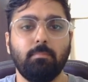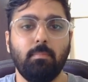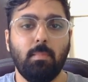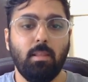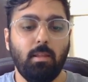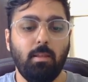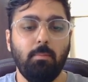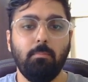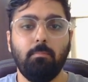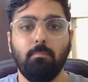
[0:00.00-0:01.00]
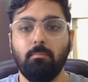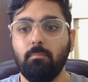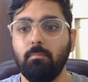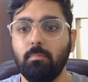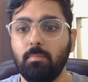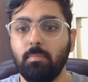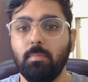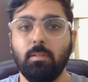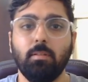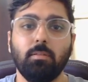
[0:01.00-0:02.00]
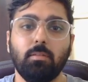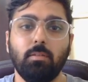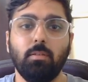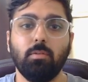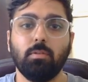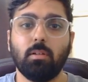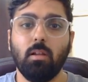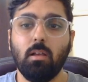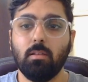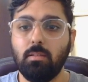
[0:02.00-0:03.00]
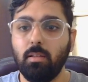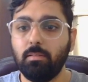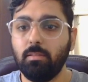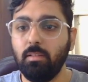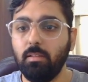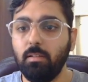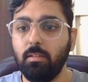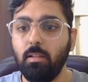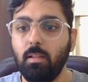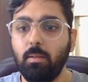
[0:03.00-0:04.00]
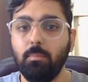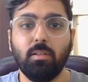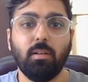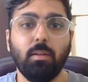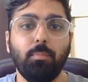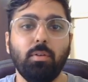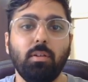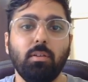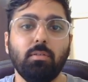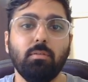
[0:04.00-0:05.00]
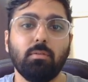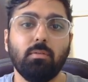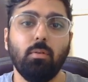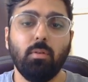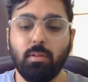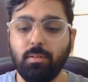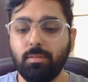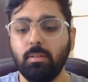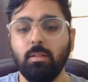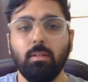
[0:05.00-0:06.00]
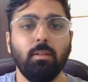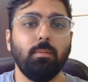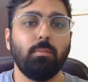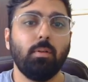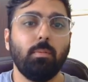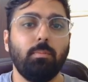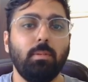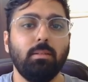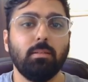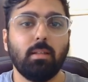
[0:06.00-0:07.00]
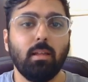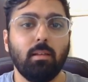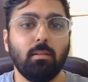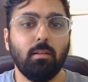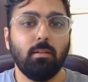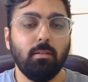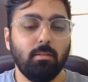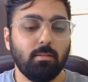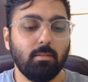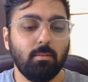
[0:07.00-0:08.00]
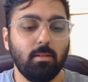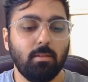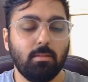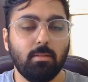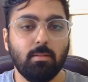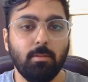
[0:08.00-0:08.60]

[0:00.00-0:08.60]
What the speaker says: name. So the user class takes in a name. The reputation score is probably just calculated. So let's